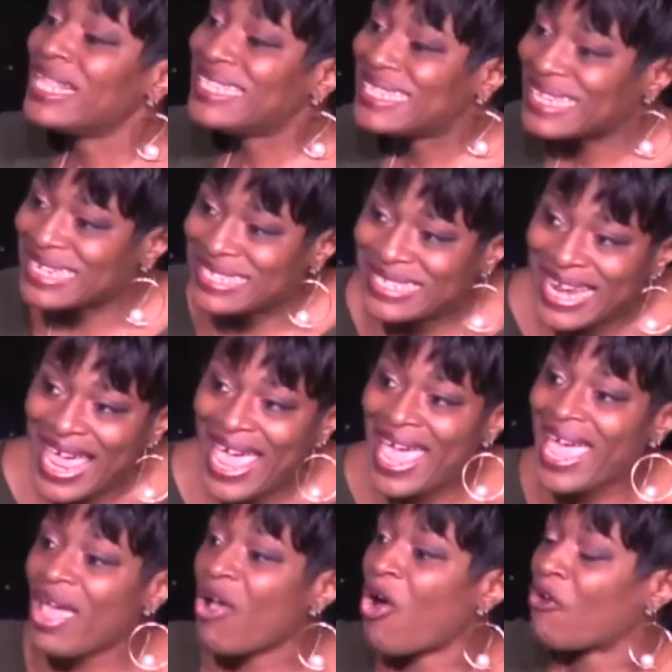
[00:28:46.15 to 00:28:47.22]
The
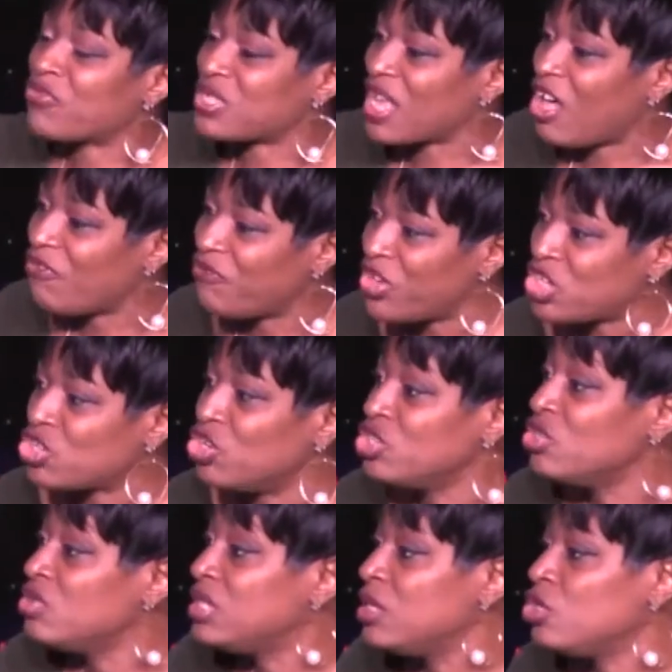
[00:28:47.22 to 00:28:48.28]
day of salvation,
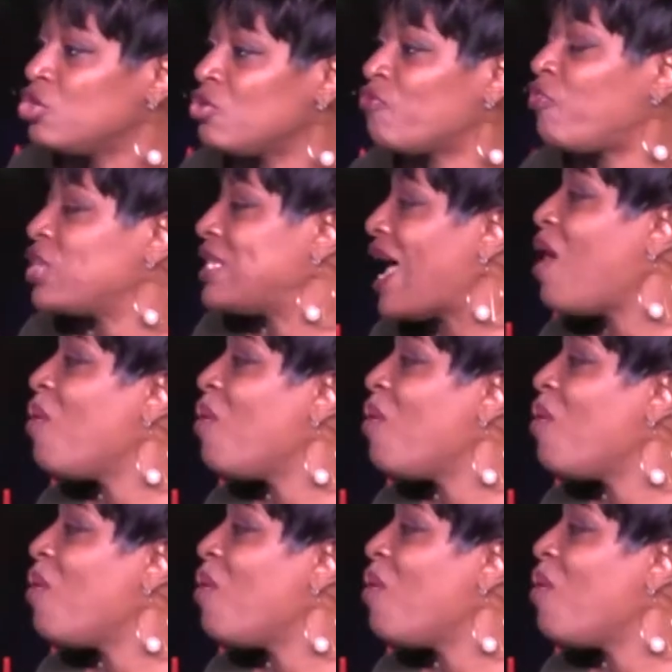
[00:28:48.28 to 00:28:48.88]
for that